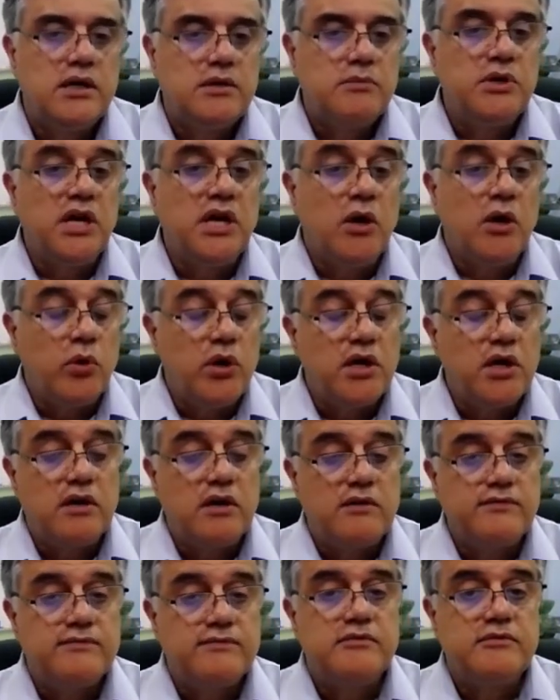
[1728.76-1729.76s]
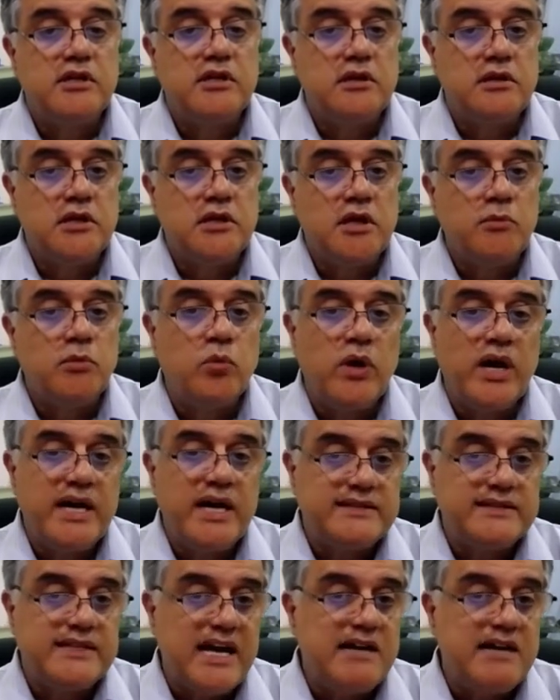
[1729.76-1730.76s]
be aware of? The number one,
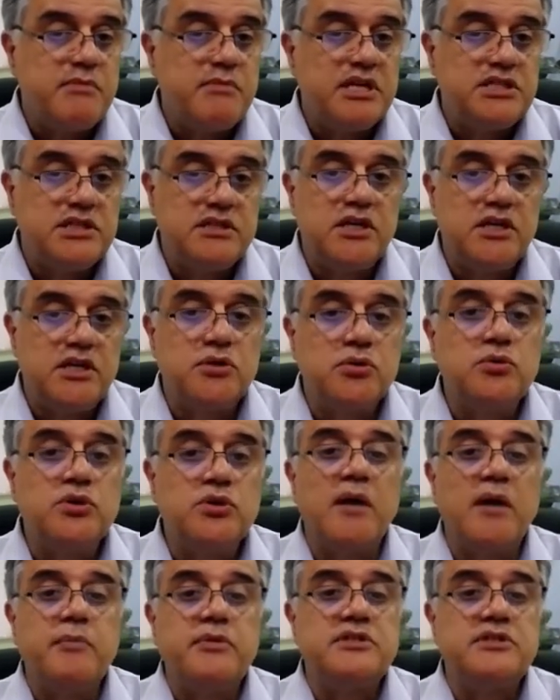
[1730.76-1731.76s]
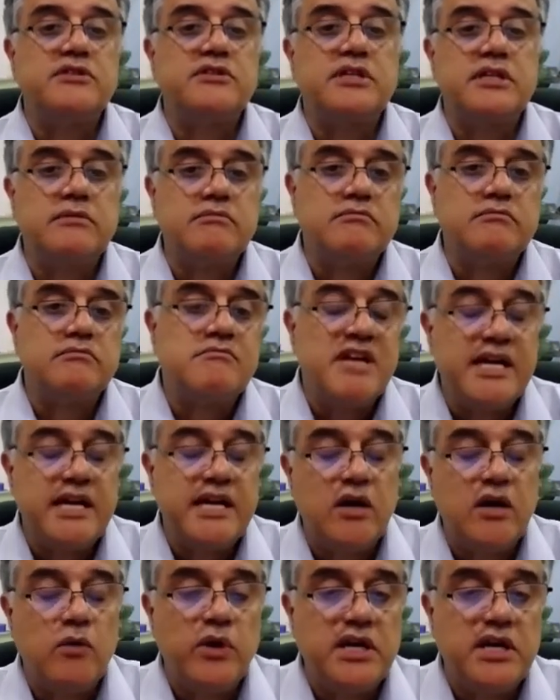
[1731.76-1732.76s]
as I had mentioned, there are 2 copies of the data,
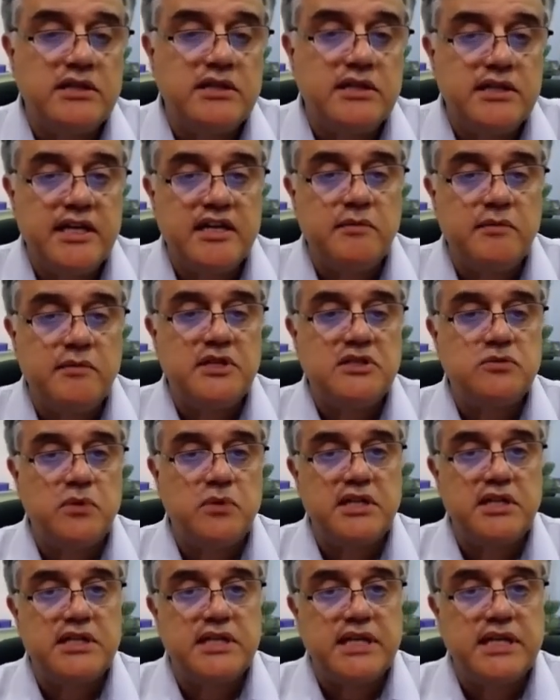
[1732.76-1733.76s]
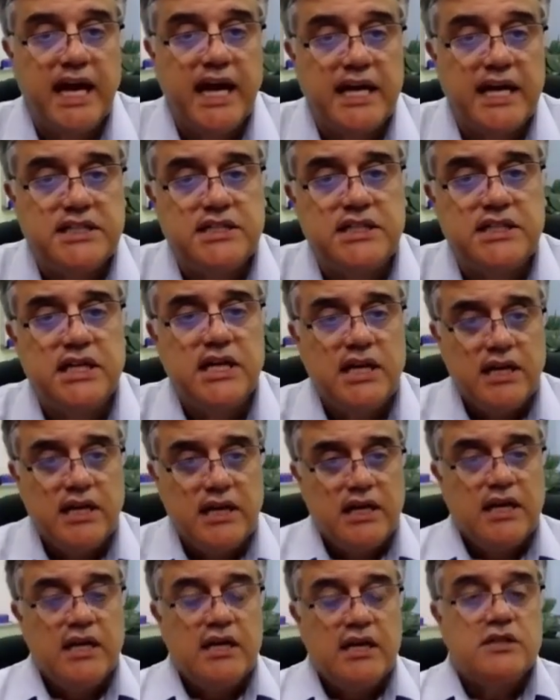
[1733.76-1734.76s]
one in the database, one in the cache.
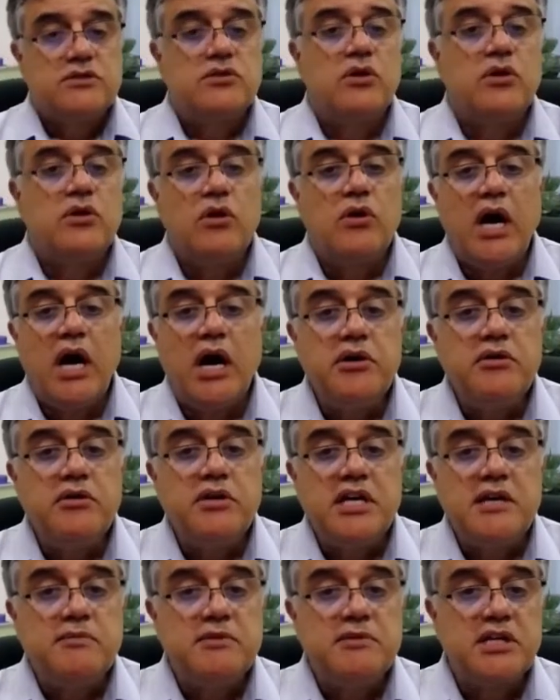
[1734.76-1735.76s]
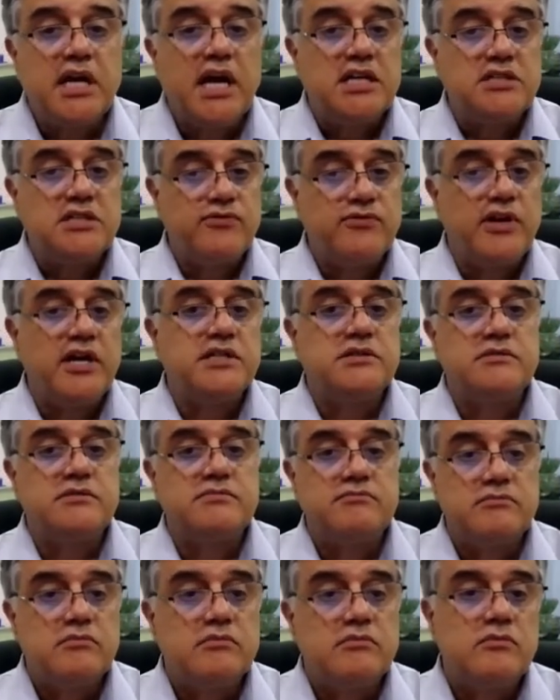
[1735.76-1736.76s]
So how do you keep the cache fresh?
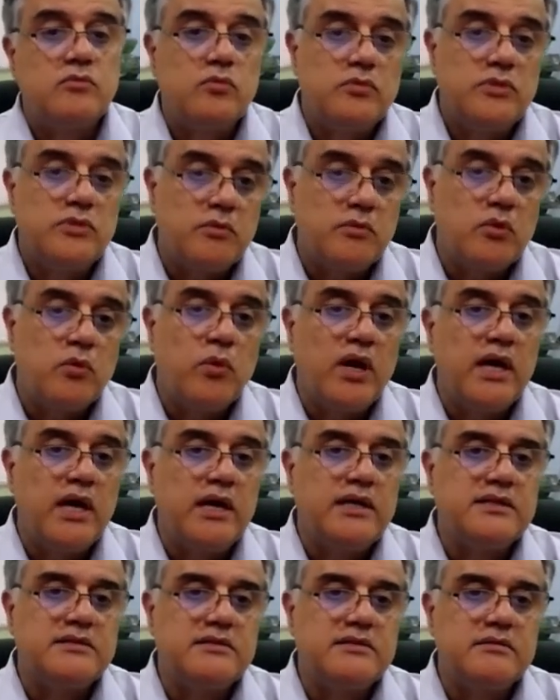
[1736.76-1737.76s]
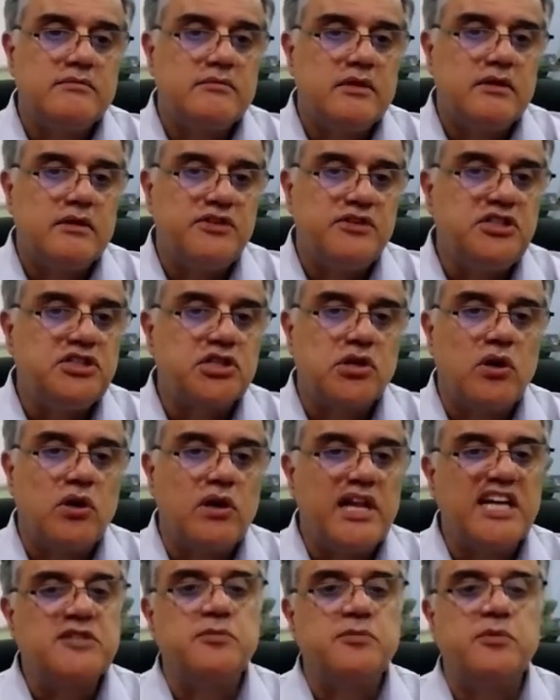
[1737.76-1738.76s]
Number one is a feature called
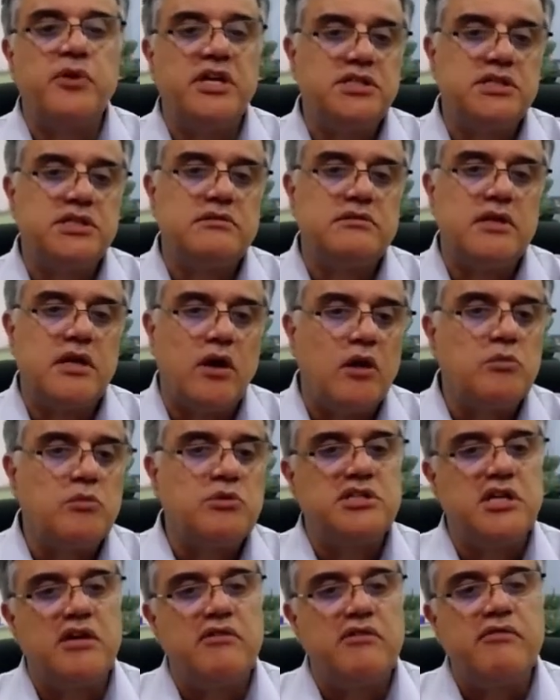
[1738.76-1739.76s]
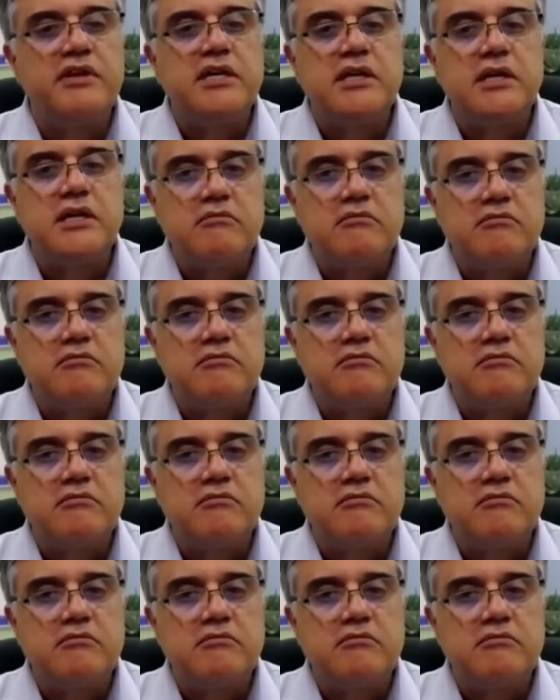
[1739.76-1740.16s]
expiration that almost every